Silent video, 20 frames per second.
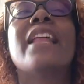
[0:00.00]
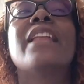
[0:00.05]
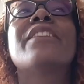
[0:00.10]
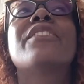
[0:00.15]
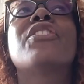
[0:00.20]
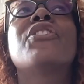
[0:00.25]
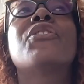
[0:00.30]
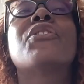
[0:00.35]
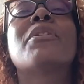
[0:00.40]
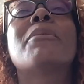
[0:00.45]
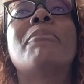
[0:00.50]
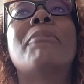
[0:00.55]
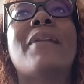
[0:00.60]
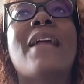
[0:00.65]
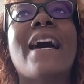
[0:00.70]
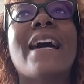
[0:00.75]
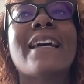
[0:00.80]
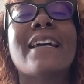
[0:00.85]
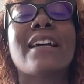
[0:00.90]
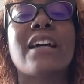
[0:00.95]
The
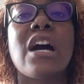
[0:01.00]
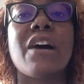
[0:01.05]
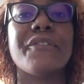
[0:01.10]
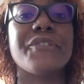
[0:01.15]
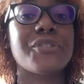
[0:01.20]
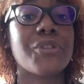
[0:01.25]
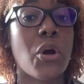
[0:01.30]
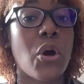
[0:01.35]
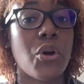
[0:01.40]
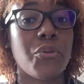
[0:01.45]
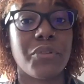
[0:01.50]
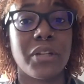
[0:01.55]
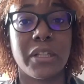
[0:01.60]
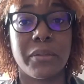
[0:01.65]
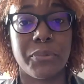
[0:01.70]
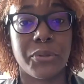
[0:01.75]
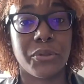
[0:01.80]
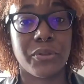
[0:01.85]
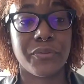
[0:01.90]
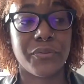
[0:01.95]
black covers are really
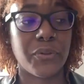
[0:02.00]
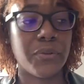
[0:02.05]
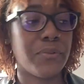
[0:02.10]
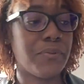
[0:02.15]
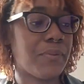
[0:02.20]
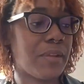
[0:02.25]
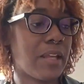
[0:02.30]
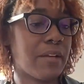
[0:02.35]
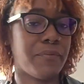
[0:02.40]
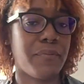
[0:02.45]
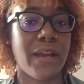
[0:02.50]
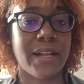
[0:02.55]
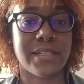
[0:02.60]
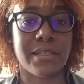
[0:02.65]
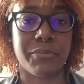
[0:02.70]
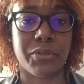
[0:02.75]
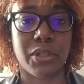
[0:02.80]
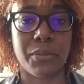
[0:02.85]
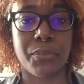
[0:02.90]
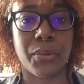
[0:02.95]
beautiful. In fact,
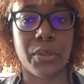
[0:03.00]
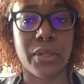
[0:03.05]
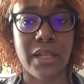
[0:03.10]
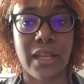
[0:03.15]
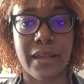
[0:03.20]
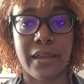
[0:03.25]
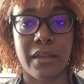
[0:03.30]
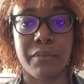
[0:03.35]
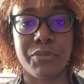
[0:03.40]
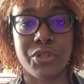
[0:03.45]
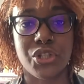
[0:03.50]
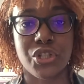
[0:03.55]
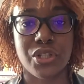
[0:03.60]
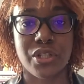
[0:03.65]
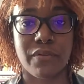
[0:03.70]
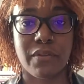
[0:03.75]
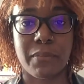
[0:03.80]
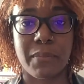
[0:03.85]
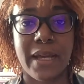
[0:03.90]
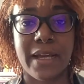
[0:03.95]
I'm going to put like images
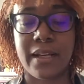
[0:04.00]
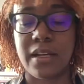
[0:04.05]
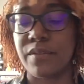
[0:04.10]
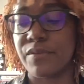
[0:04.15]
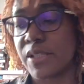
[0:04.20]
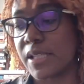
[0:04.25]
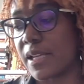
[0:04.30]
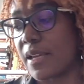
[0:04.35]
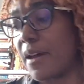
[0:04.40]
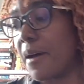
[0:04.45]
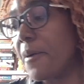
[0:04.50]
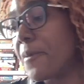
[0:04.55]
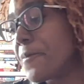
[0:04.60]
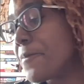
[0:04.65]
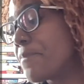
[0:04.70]
of the black covers here.